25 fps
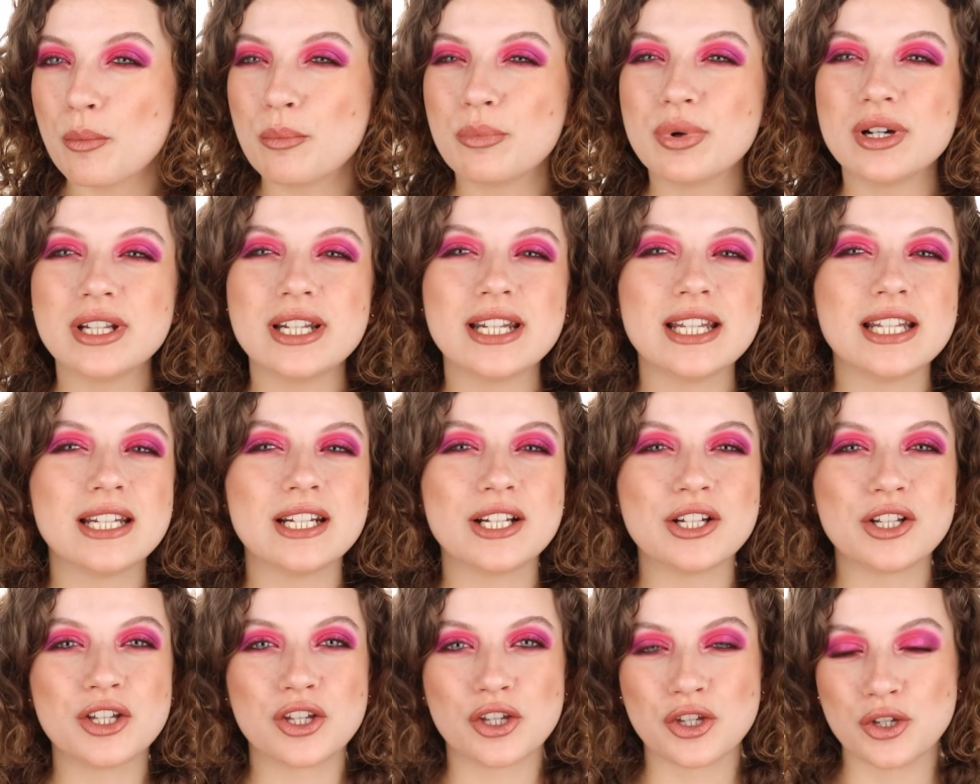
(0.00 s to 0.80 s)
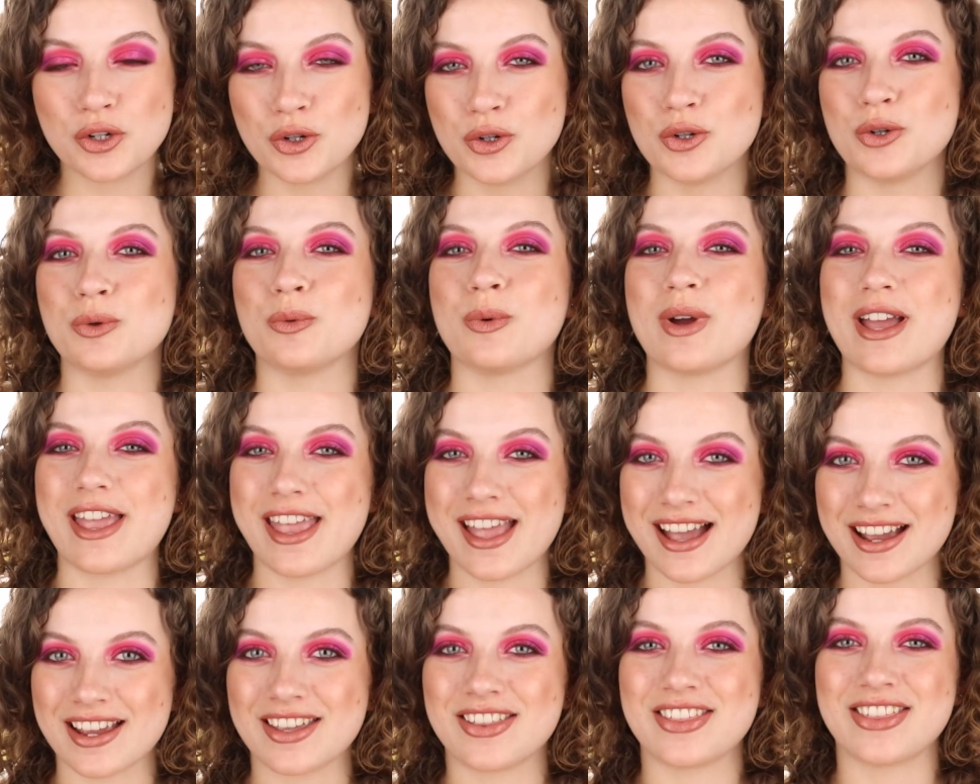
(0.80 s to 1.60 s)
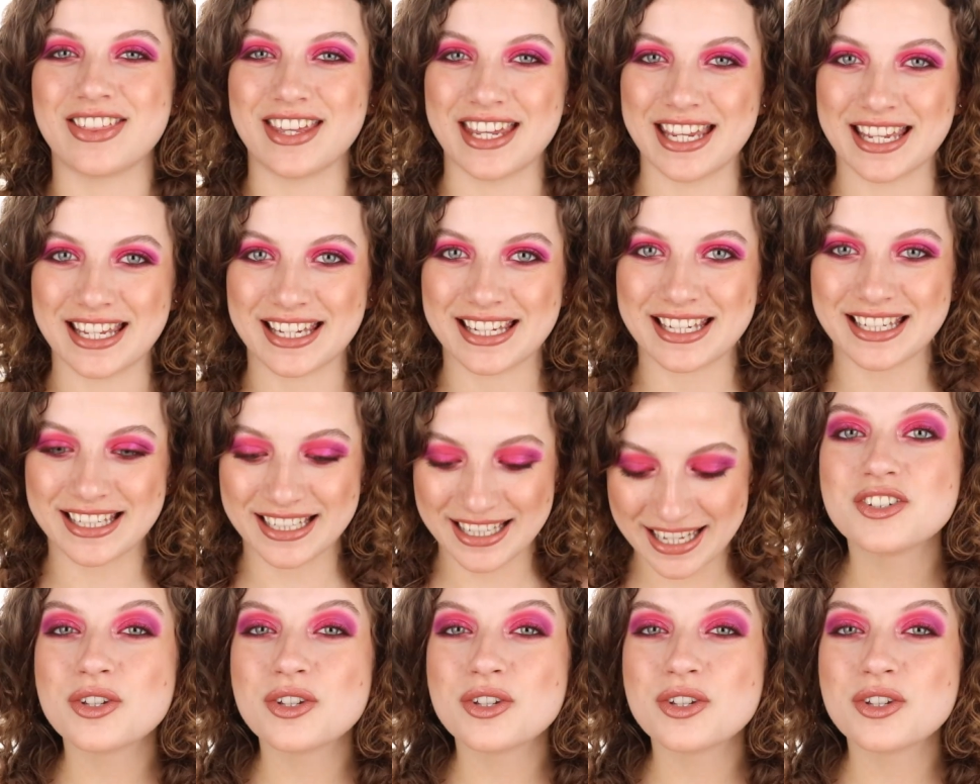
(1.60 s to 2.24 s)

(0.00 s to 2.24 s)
but in a good way, I think.